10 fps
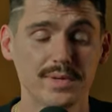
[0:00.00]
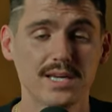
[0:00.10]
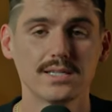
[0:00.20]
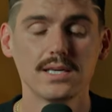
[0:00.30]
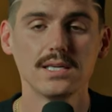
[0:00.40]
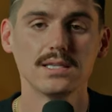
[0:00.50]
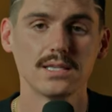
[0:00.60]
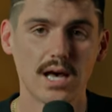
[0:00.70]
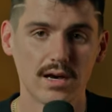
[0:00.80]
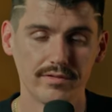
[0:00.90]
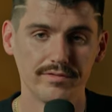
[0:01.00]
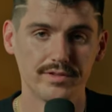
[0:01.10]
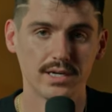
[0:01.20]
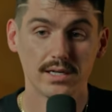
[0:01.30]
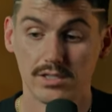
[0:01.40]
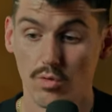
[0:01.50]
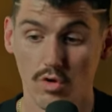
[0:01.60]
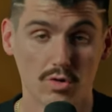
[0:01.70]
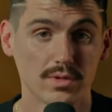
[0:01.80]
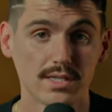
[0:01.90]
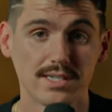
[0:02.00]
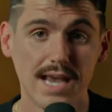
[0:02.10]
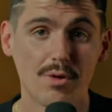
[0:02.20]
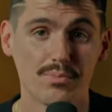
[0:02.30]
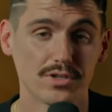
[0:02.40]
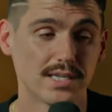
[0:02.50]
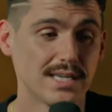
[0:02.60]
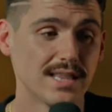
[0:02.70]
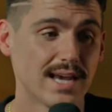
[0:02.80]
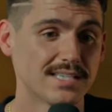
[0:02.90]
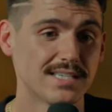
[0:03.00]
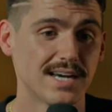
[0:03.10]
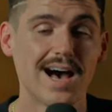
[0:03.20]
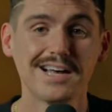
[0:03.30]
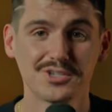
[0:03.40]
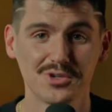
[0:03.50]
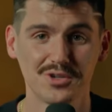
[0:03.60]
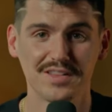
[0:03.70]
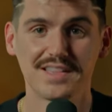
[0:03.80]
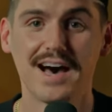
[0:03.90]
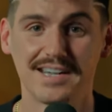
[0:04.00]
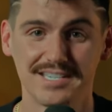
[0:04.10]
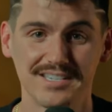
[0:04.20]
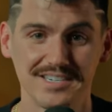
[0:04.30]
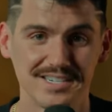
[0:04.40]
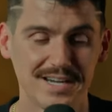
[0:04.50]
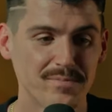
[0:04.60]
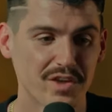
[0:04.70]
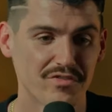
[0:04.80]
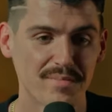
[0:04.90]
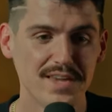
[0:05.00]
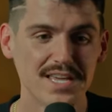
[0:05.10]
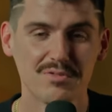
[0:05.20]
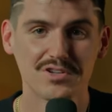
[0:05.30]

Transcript: because he loved to work with the scalpers. He liked to hustle the hustlers. And for me, there